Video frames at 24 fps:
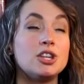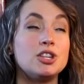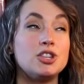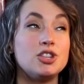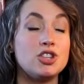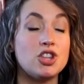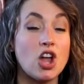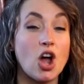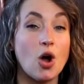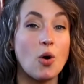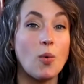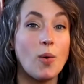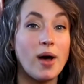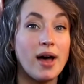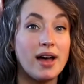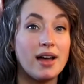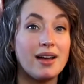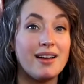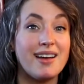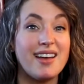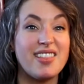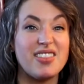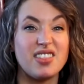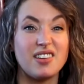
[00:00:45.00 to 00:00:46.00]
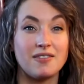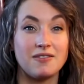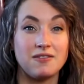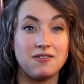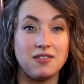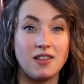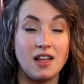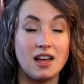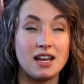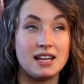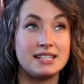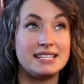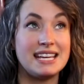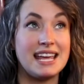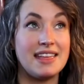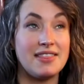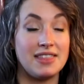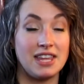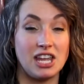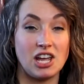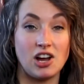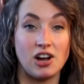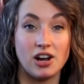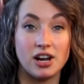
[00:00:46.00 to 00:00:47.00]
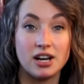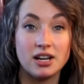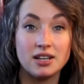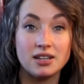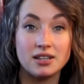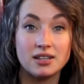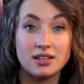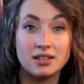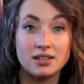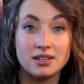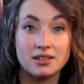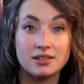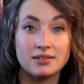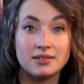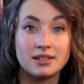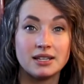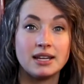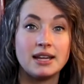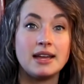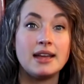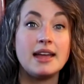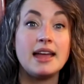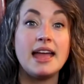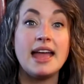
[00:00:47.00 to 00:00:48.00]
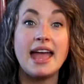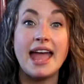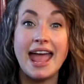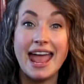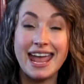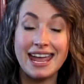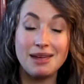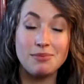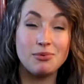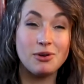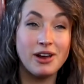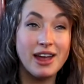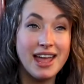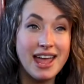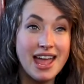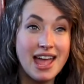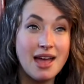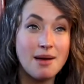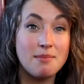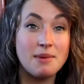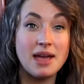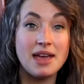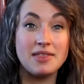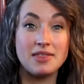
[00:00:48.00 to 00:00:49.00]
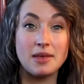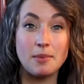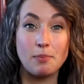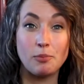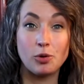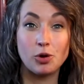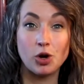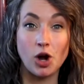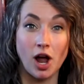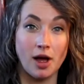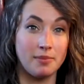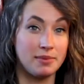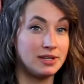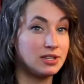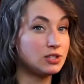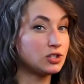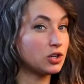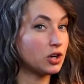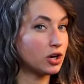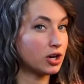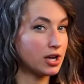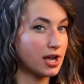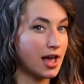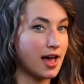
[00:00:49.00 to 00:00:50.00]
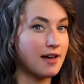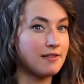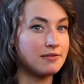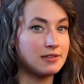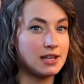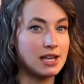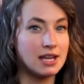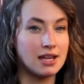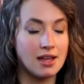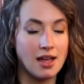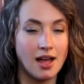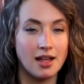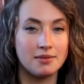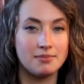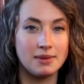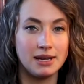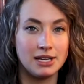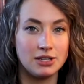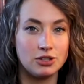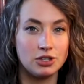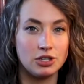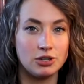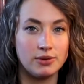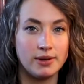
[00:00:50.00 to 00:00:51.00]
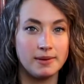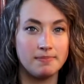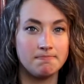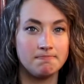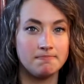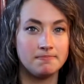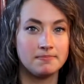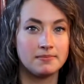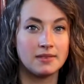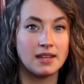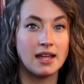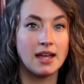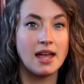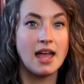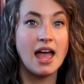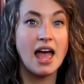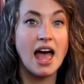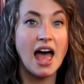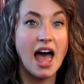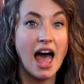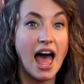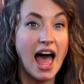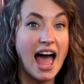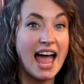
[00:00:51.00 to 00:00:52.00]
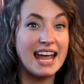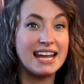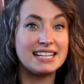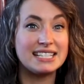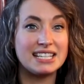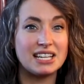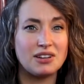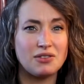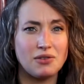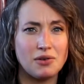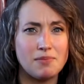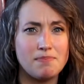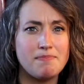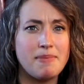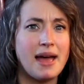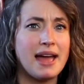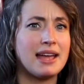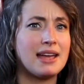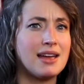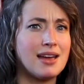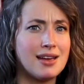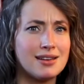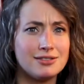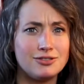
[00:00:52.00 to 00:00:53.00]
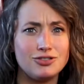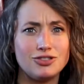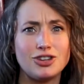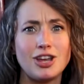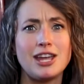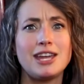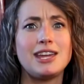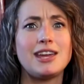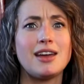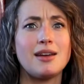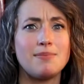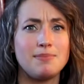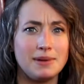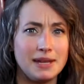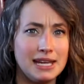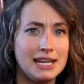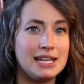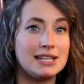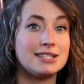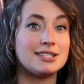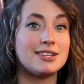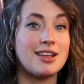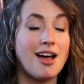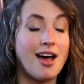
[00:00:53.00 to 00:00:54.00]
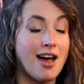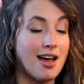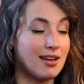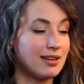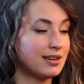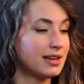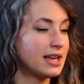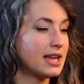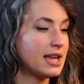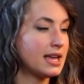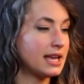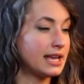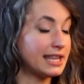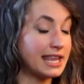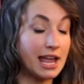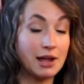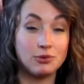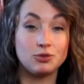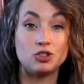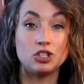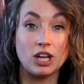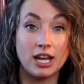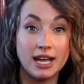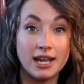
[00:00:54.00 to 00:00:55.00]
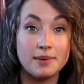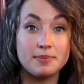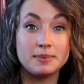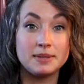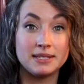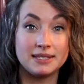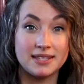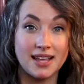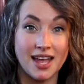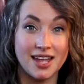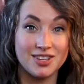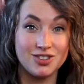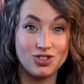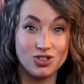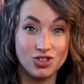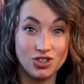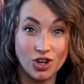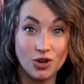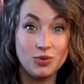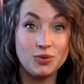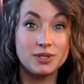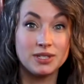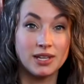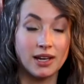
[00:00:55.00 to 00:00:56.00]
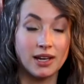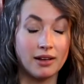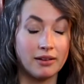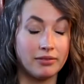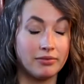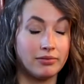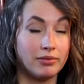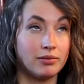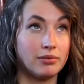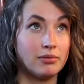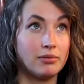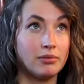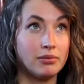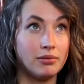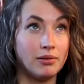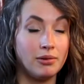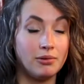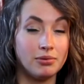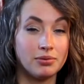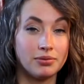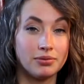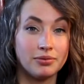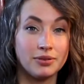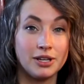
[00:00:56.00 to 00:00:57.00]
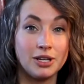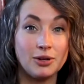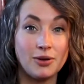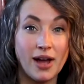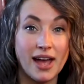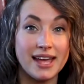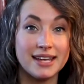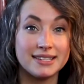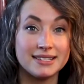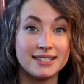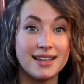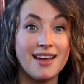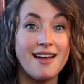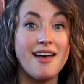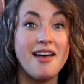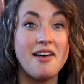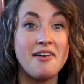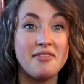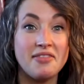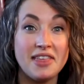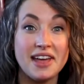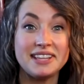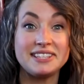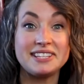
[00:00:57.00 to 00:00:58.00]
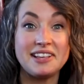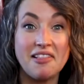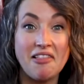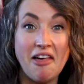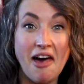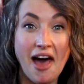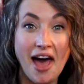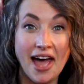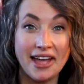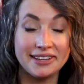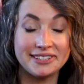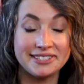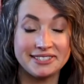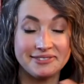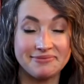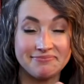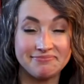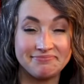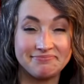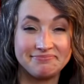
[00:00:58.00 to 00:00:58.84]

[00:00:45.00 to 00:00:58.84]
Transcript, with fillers: Noah and the flood and the ark, Abraham and the promise or covenant God made to him, Isaac, Rebekah, Jacob, Esau, and now Jacob's son, Joseph. Whew, you guys, that's a lot.